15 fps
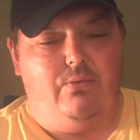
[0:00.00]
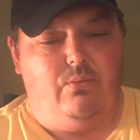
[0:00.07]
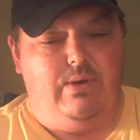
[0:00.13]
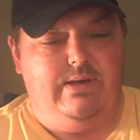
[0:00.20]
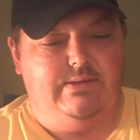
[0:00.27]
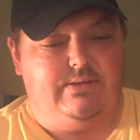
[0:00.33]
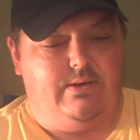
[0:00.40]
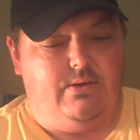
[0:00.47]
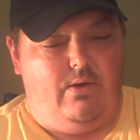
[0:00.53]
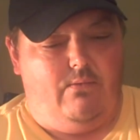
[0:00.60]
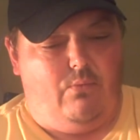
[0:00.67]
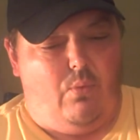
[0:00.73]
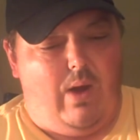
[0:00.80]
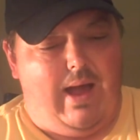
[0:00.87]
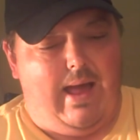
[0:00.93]
reason of
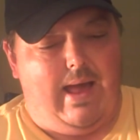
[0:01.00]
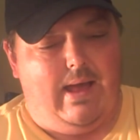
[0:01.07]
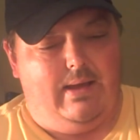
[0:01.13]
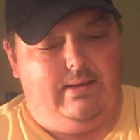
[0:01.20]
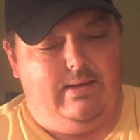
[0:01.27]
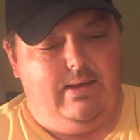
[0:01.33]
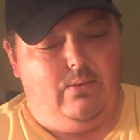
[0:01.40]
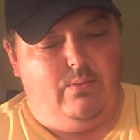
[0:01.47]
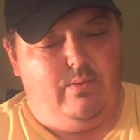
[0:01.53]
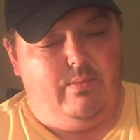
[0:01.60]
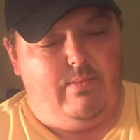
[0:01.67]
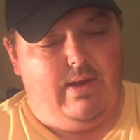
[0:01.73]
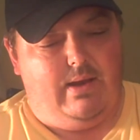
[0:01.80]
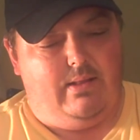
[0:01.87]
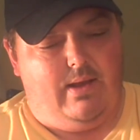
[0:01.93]
why a kit would be
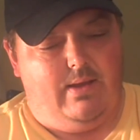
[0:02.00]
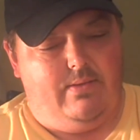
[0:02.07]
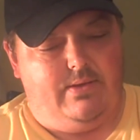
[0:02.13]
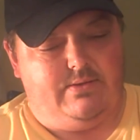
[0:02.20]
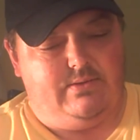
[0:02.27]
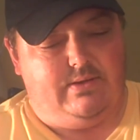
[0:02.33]
made like this?